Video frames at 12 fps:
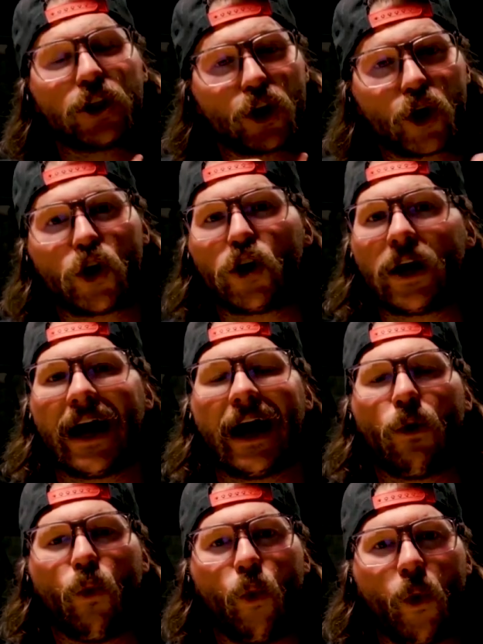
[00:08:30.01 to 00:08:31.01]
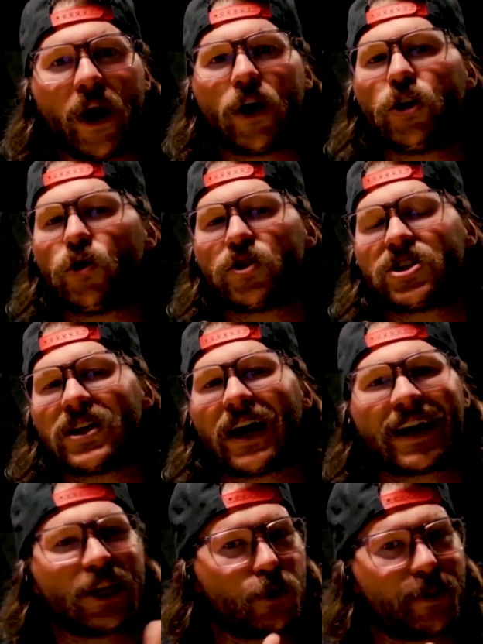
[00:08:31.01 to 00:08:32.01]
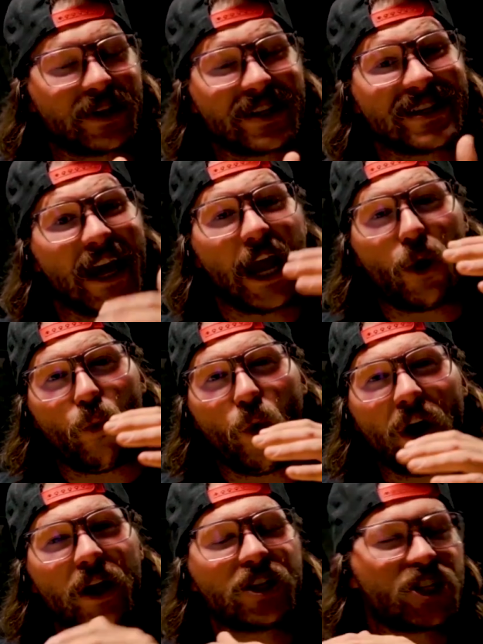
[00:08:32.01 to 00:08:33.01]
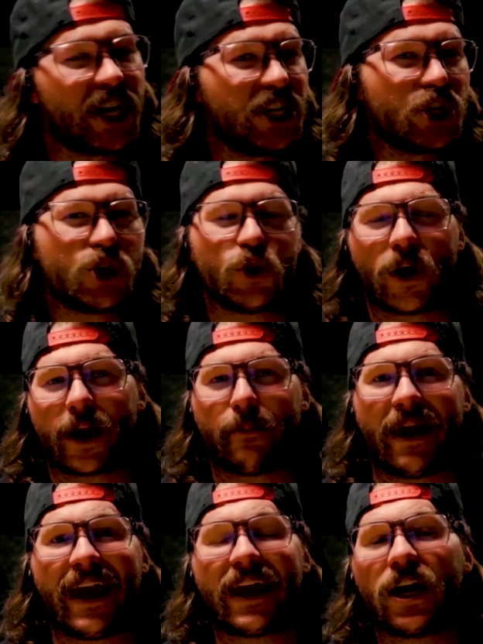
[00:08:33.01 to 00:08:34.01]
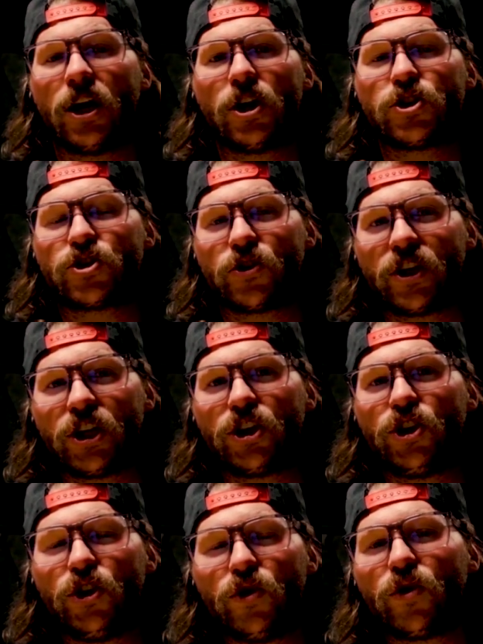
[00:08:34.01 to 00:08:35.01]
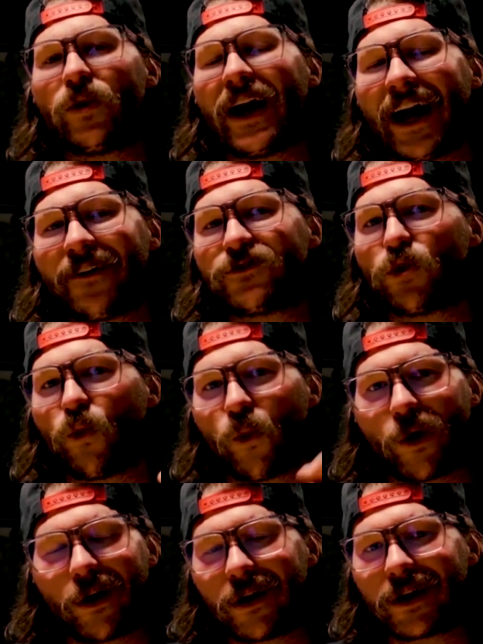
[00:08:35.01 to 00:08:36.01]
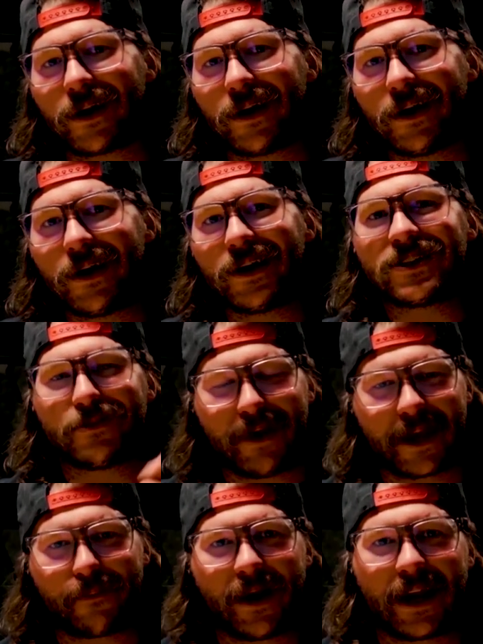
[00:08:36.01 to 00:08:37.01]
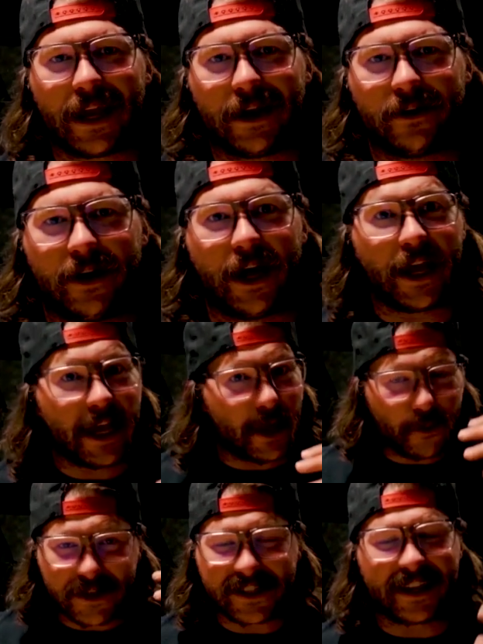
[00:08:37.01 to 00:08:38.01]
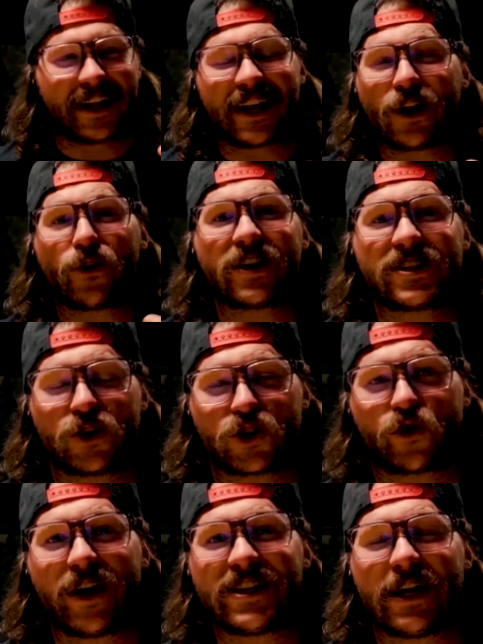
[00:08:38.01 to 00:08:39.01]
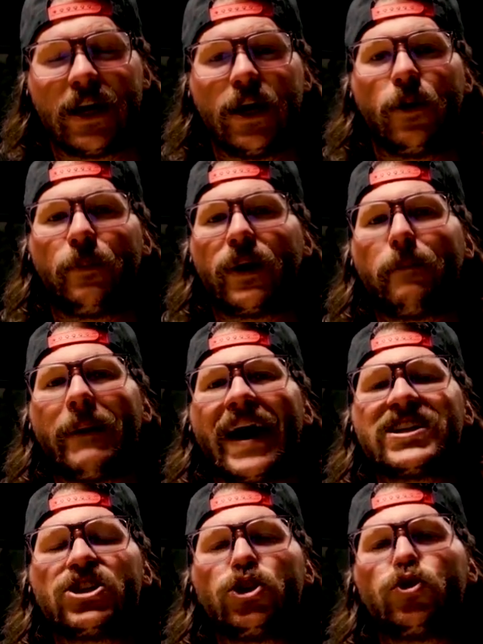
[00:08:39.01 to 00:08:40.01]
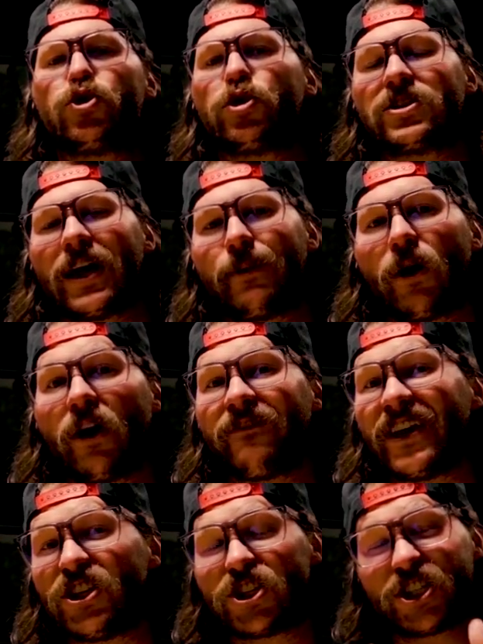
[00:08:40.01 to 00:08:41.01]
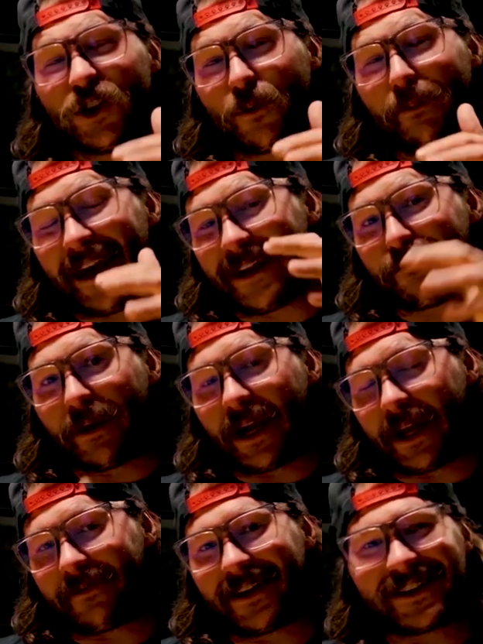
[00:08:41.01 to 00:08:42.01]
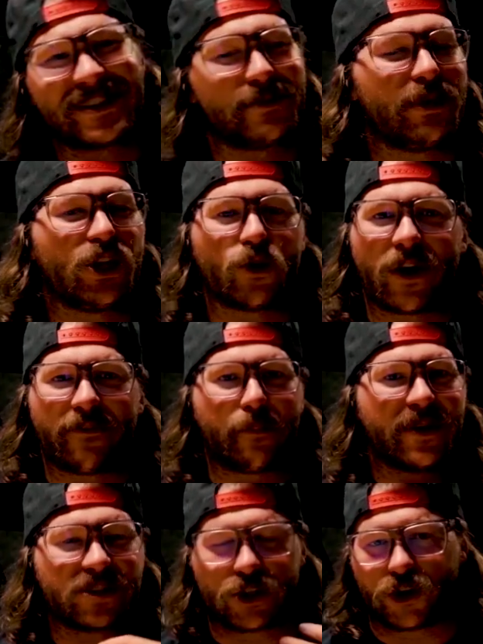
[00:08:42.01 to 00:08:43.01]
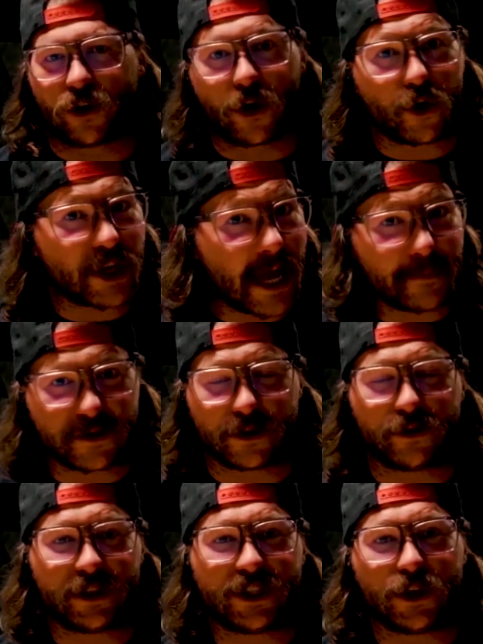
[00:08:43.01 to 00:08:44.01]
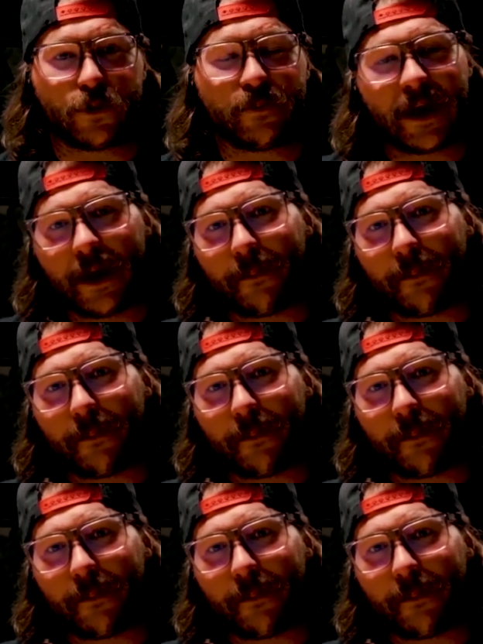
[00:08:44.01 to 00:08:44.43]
learn where you're stuck in your business and what changes you got to make so that you don't have to work to make money. I, and I want to say it again, I know that sounds crazy, but imagine you took time off and you still made money. That doesn't mean you don't have a business to grow, you absolutely do.